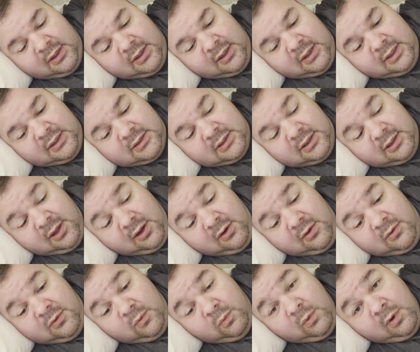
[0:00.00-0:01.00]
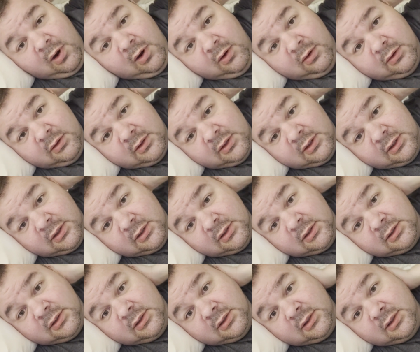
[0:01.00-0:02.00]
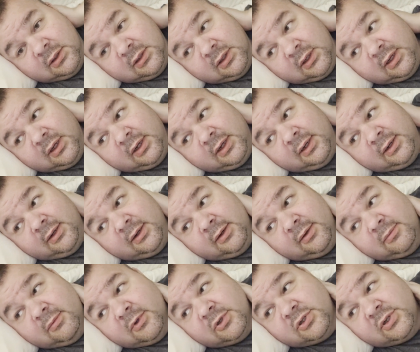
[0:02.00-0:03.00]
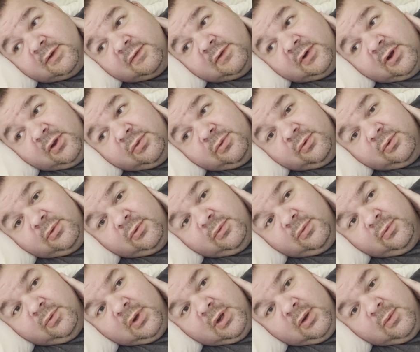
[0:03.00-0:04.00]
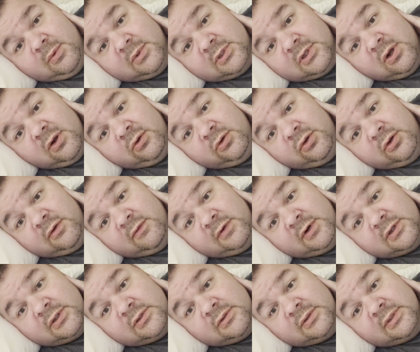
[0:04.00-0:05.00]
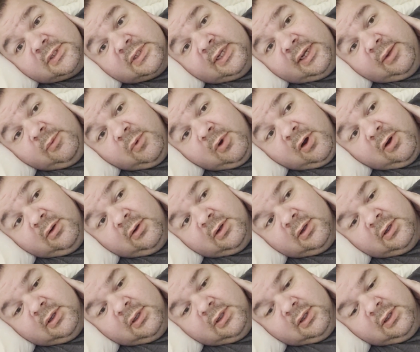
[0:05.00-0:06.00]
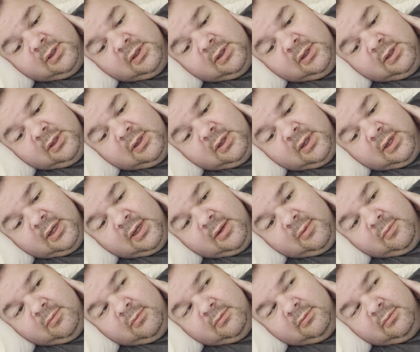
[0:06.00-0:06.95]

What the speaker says: it's a long walk because you have to go through what's called Universal City Walk. The